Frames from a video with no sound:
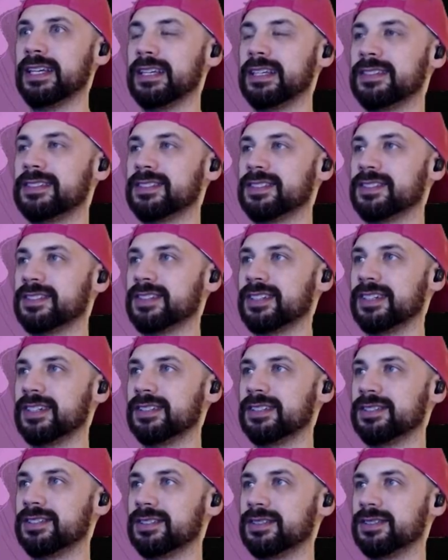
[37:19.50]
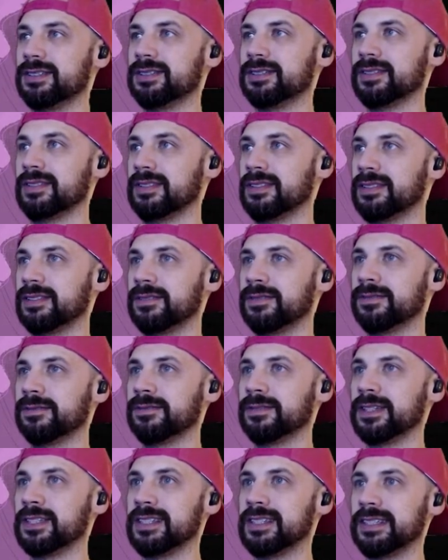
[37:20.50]
he's just gonna do
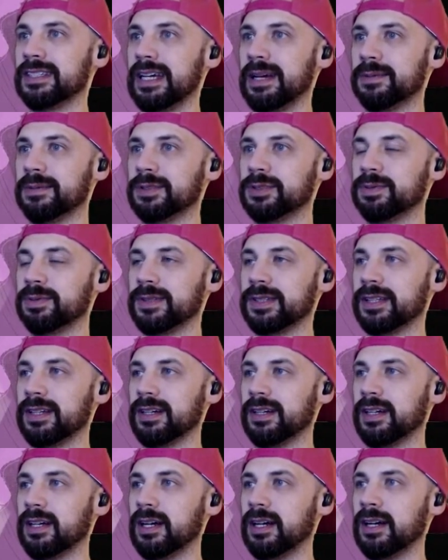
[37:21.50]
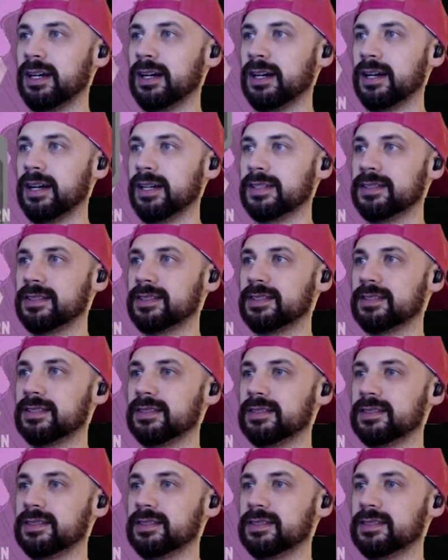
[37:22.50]
freezing damage with odds.